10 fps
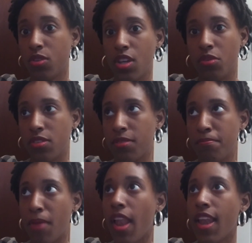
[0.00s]
it was
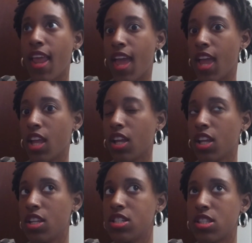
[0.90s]
Monday,
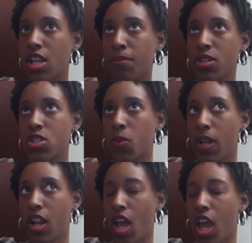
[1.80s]
December
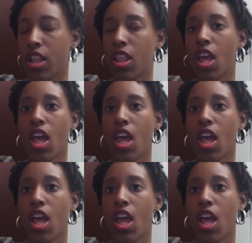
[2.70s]
29th.